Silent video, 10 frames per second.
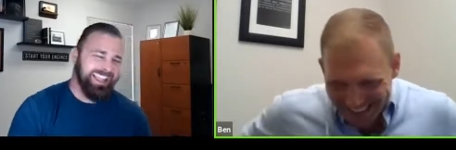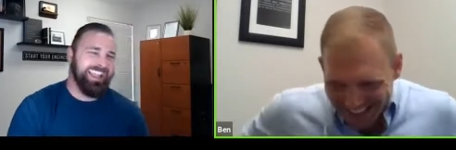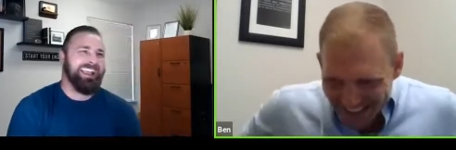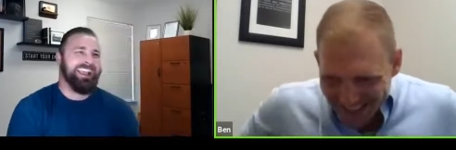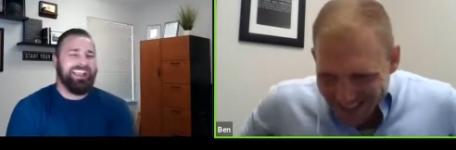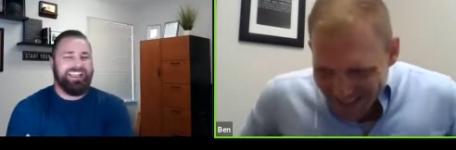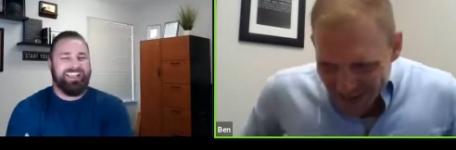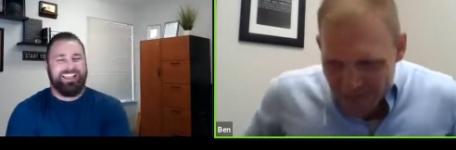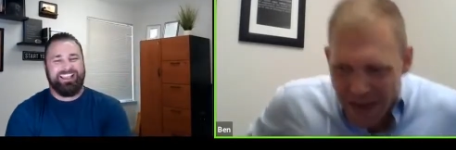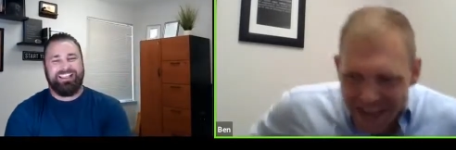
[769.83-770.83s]
Speaker 1: yeah.
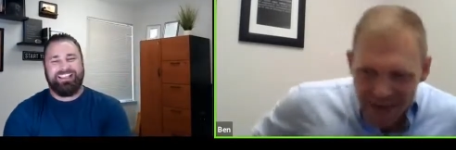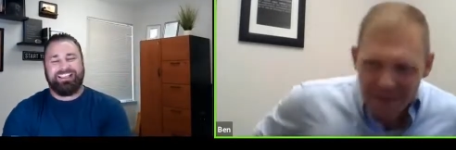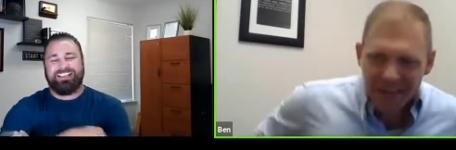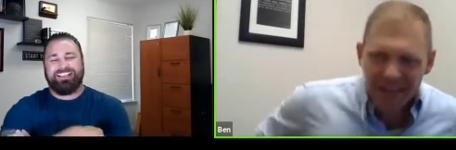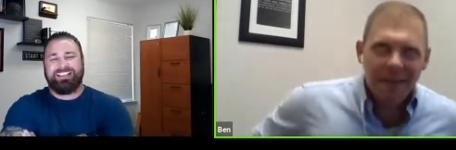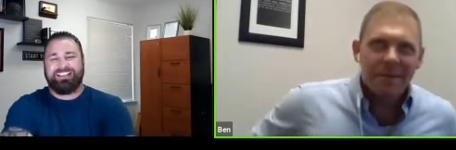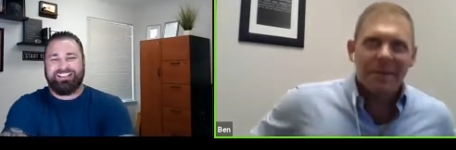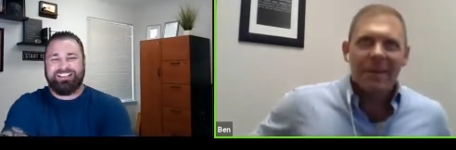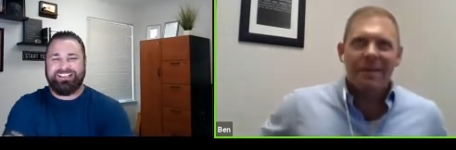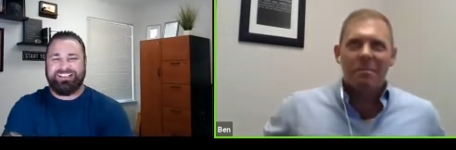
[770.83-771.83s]
A pandemic came
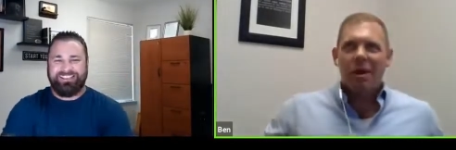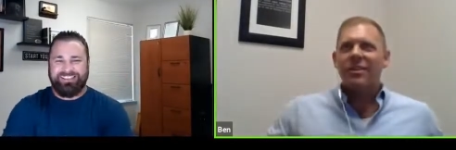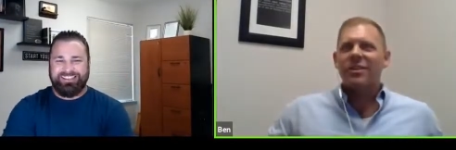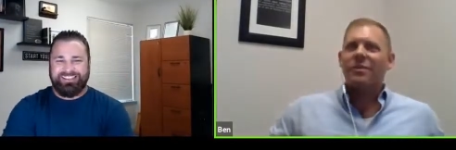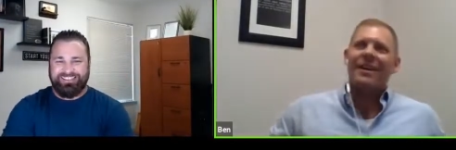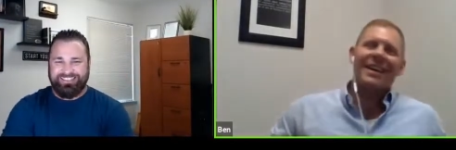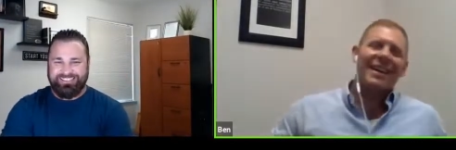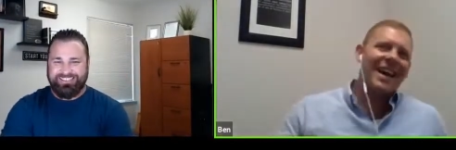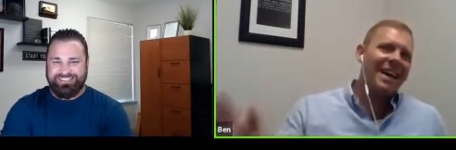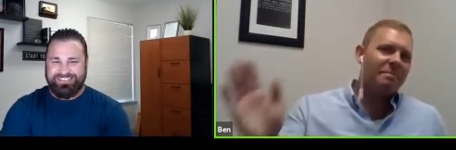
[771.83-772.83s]
in in March, and we're like,
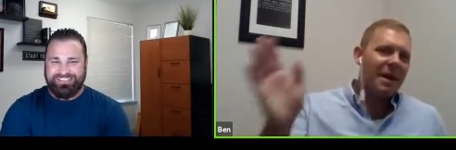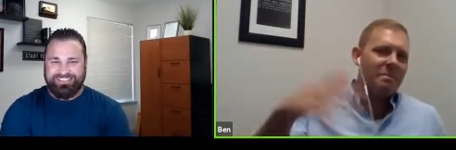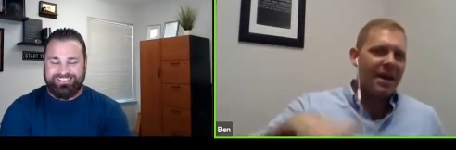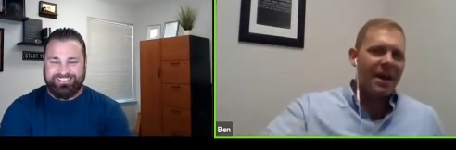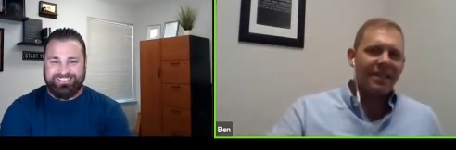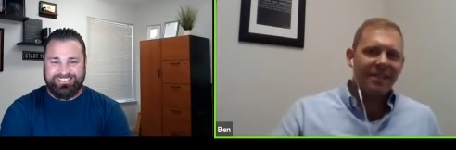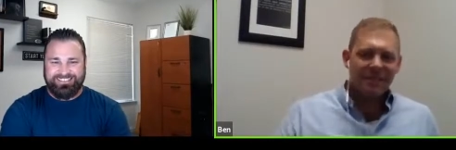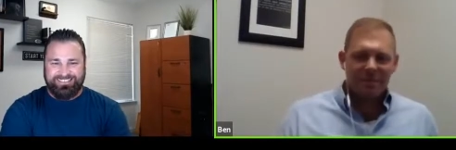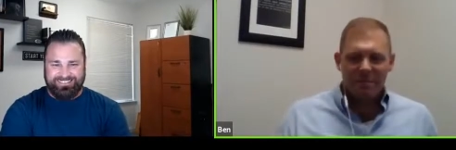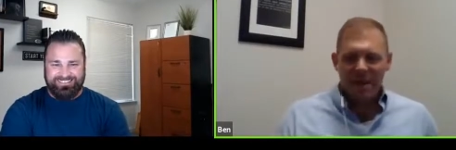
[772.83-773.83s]
ah, by May things
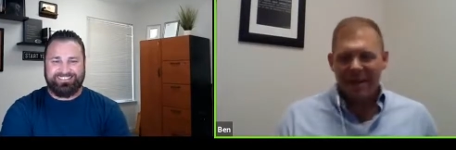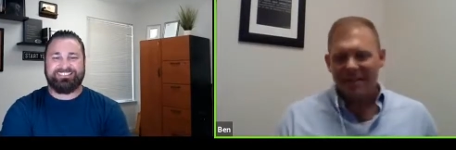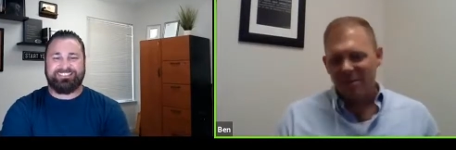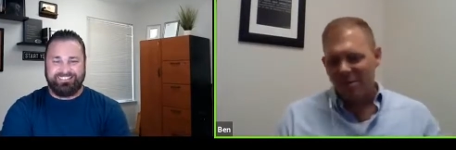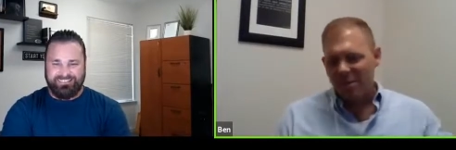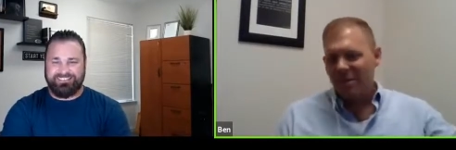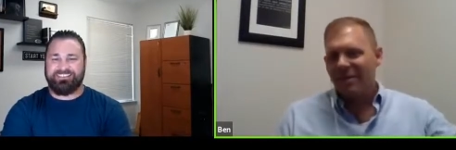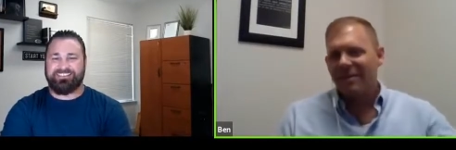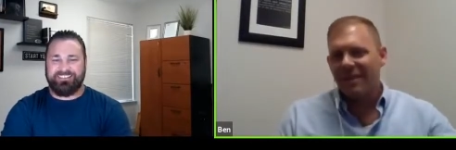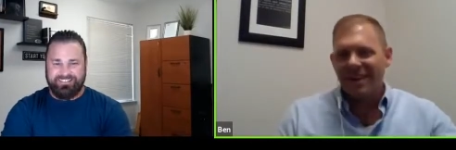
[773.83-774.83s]
will be back to normal,
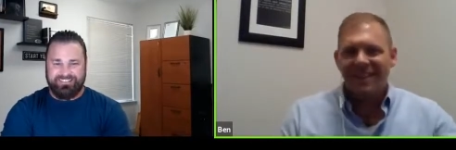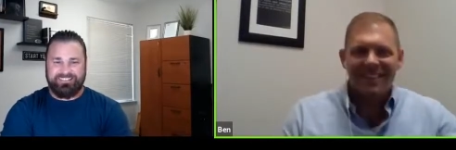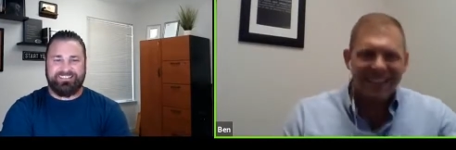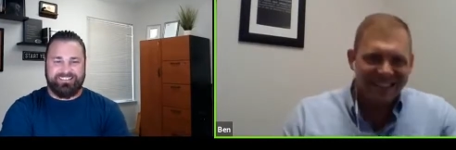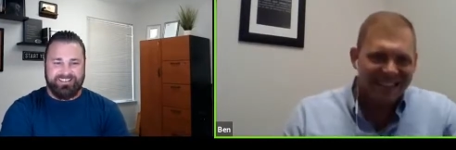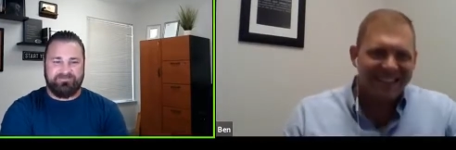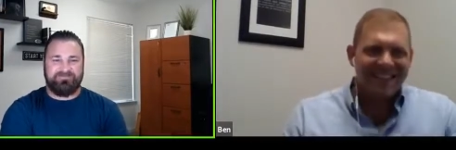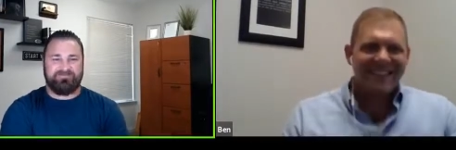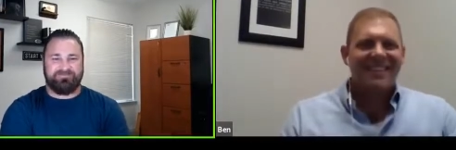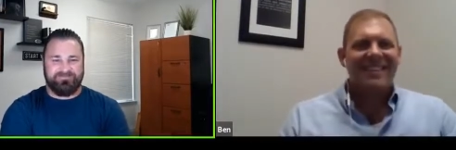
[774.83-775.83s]
right?
Speaker 2: Yep,
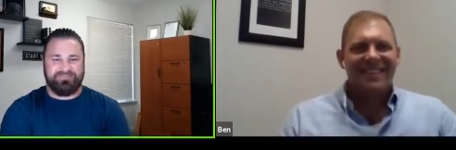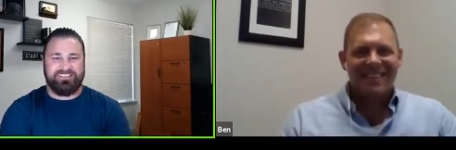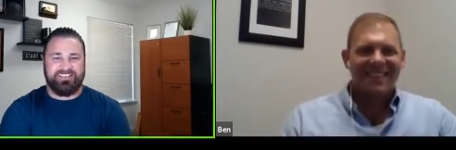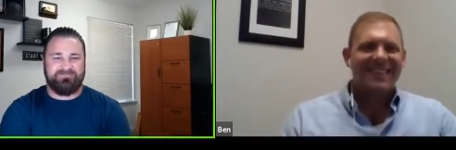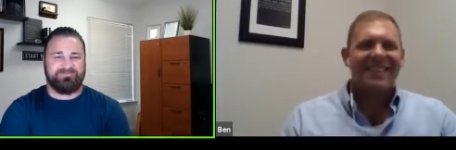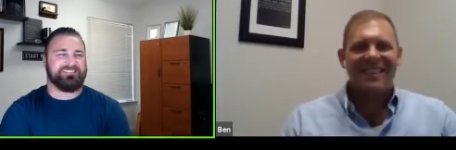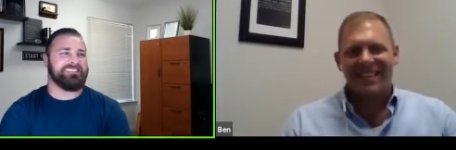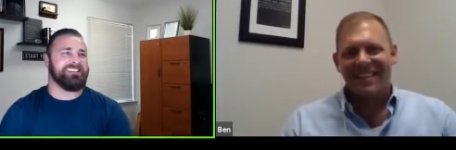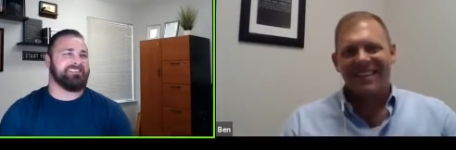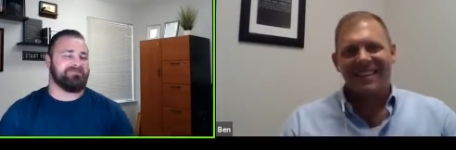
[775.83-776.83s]
yep,
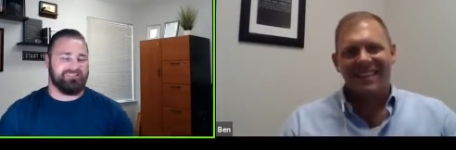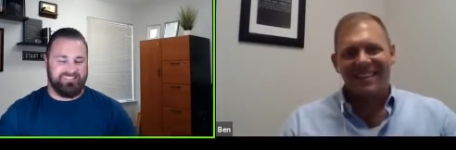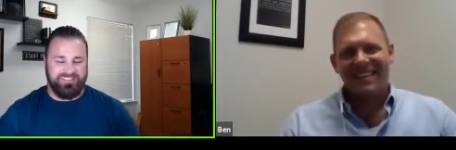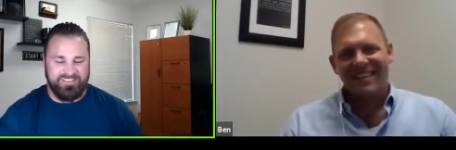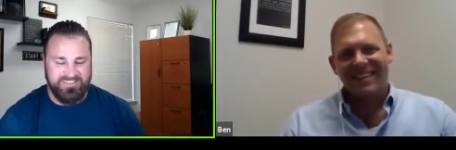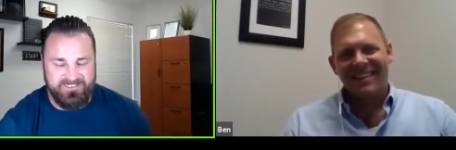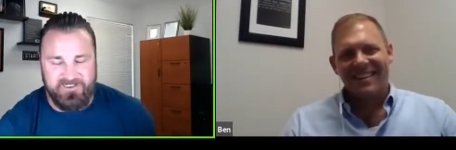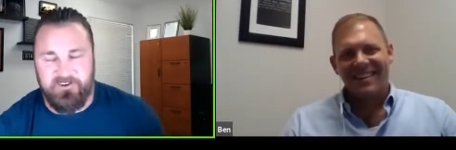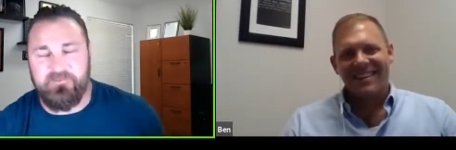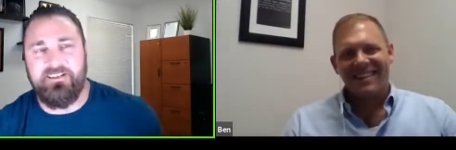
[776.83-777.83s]
yep.
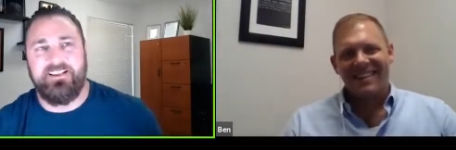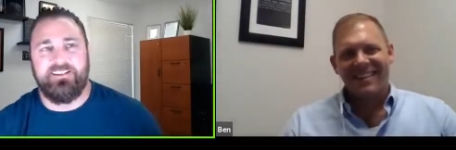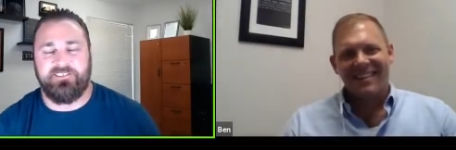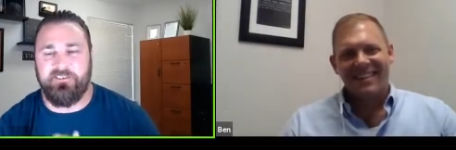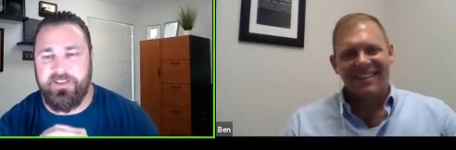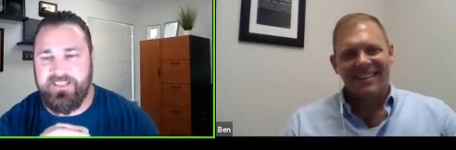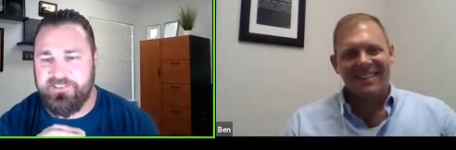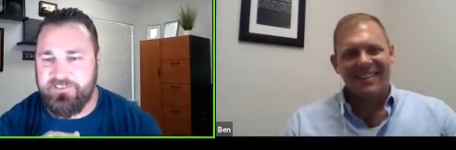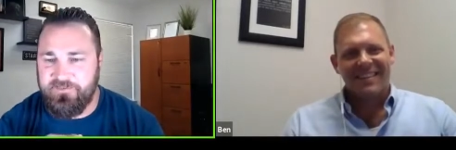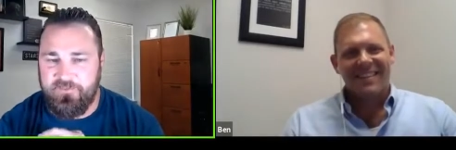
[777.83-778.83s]
So shoot, man,
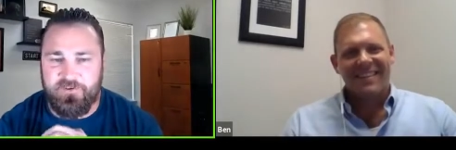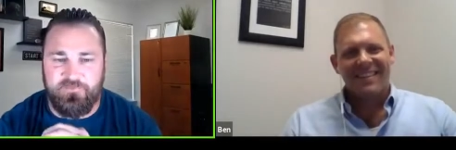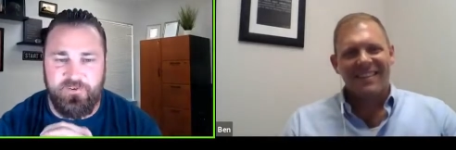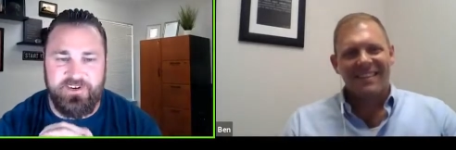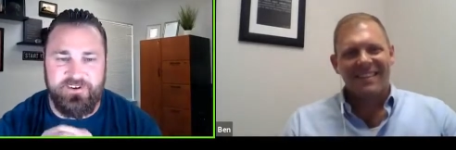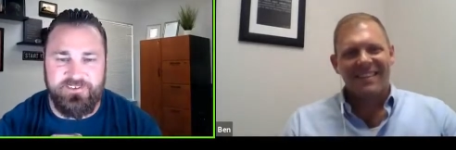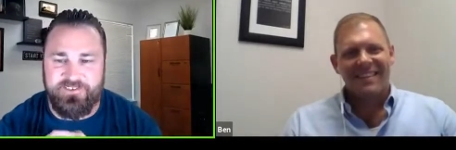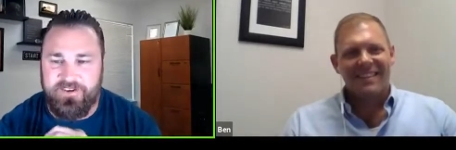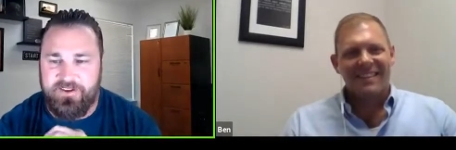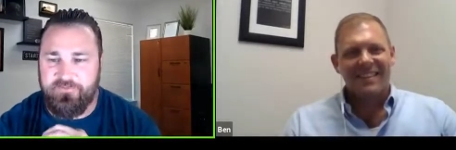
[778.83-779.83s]
that's the first four years
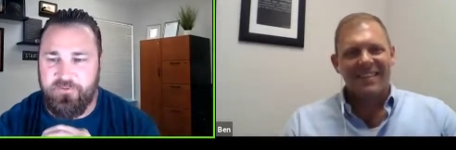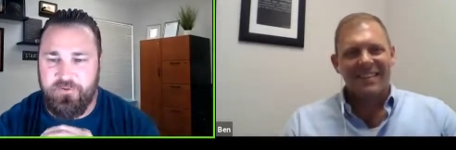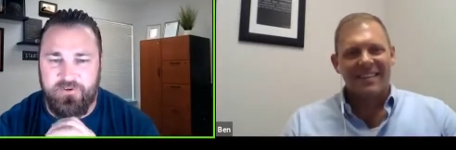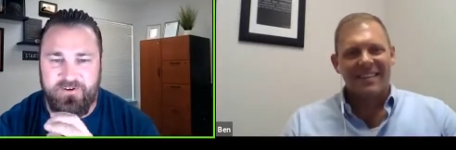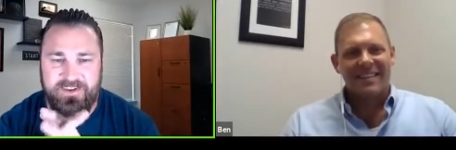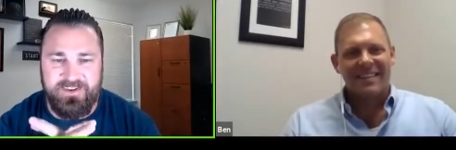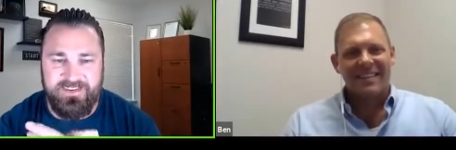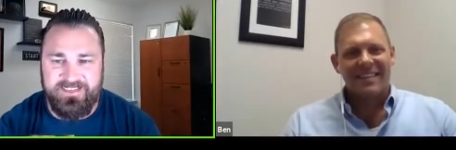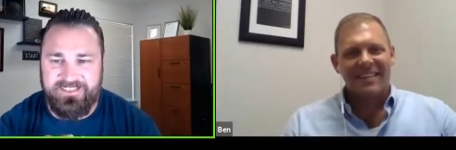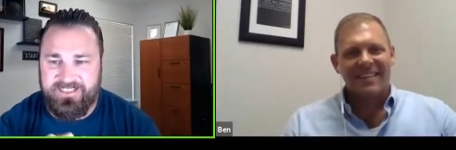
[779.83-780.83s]
you've had four
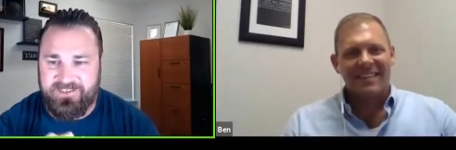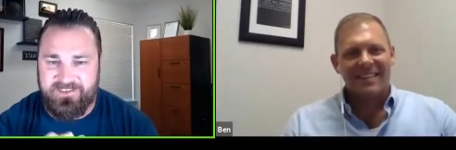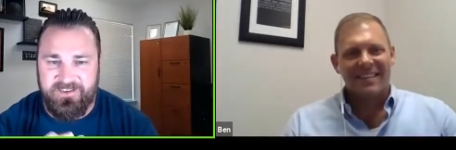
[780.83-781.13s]
uh, you